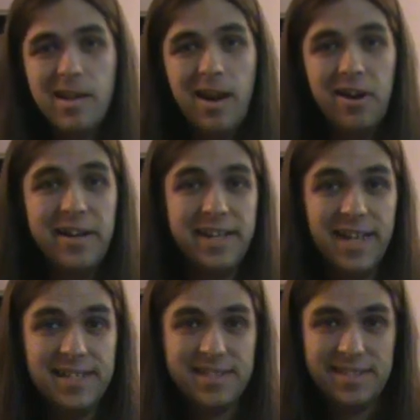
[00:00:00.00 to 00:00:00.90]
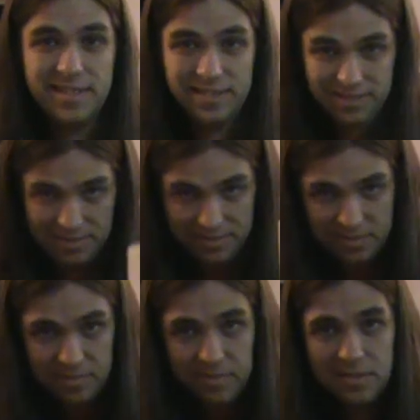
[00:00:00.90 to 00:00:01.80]
Alright guys,
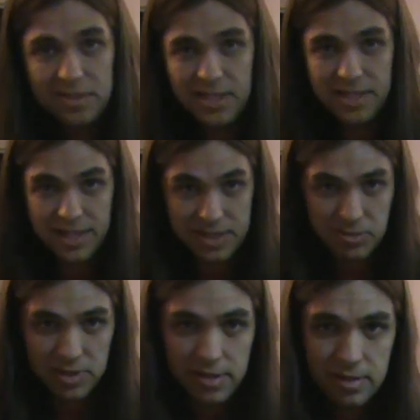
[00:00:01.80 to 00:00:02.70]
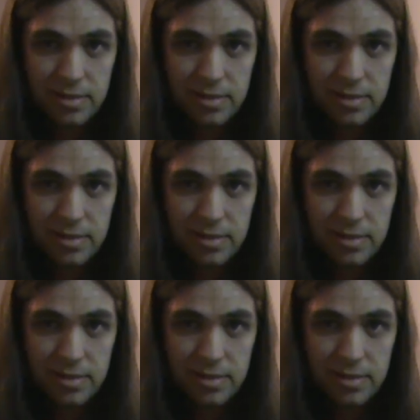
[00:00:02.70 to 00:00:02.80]
see you in the next one.